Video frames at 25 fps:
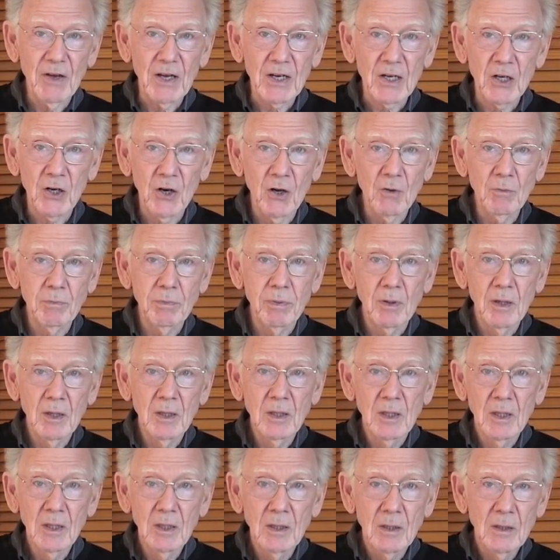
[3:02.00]
club,
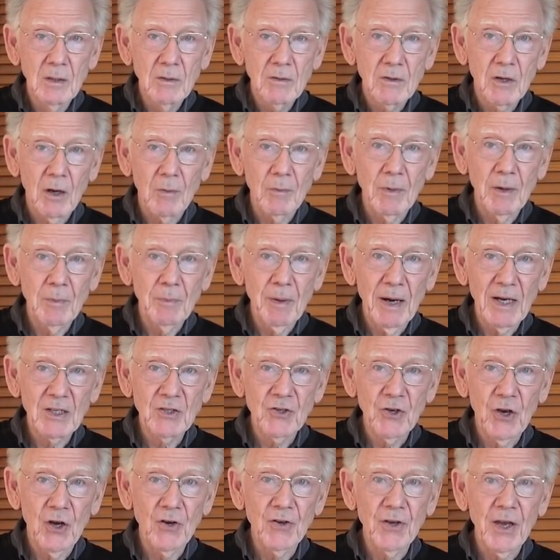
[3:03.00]
got my badge
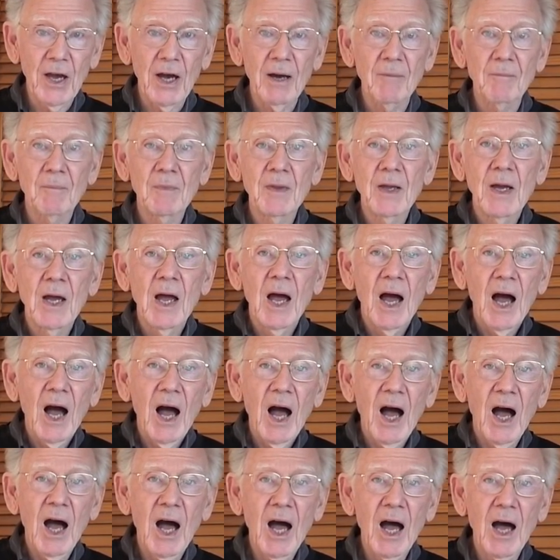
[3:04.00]
on, yeah,
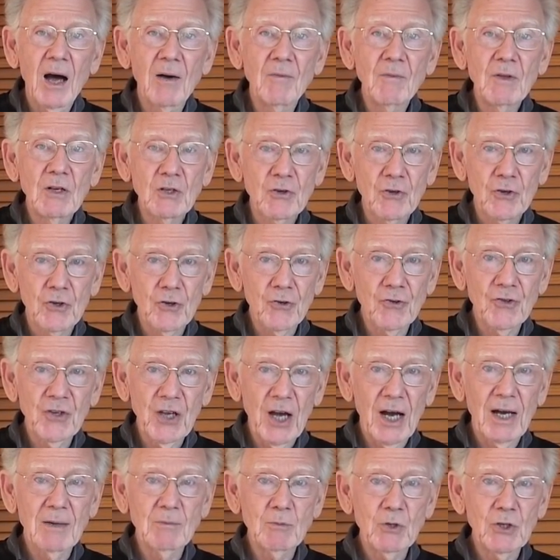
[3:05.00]
it's a good
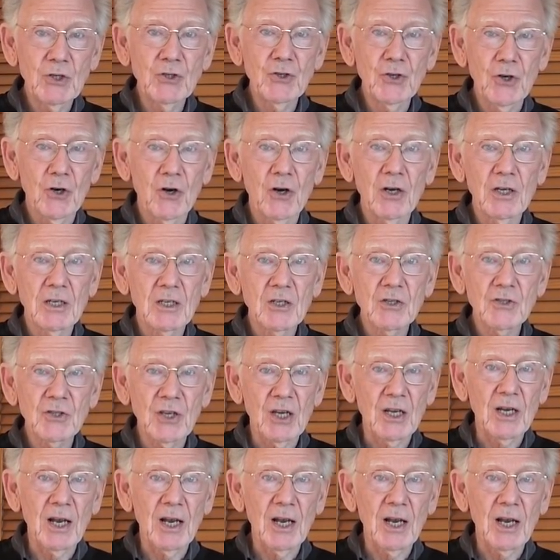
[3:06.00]
time to join because it'll